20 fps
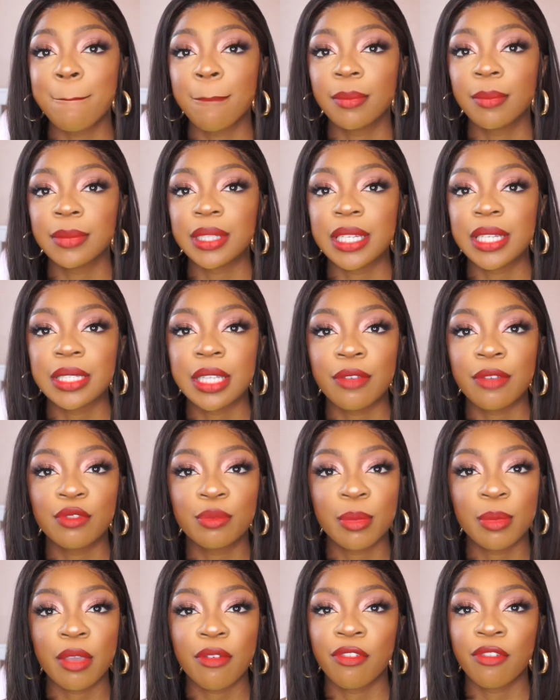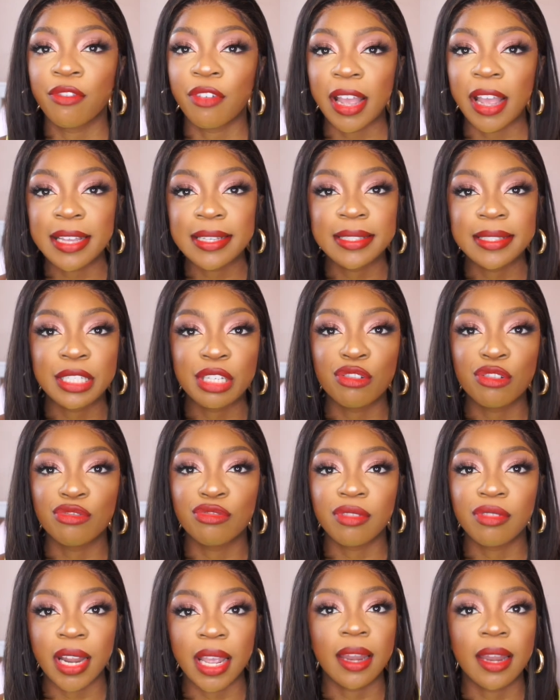This gives me feisty
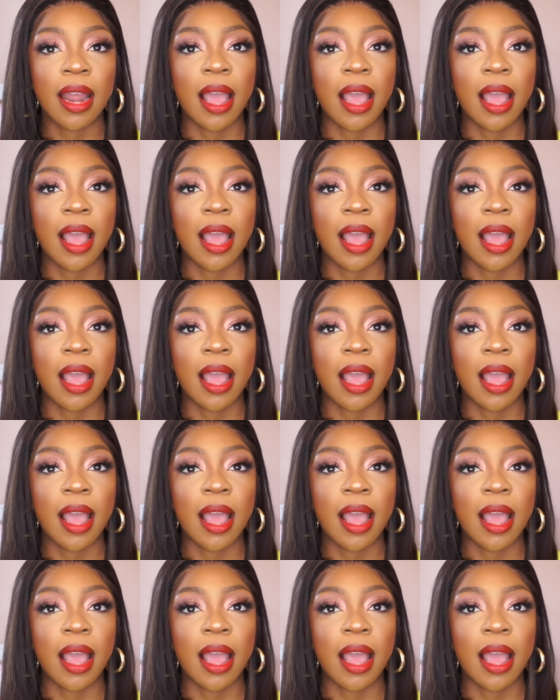red.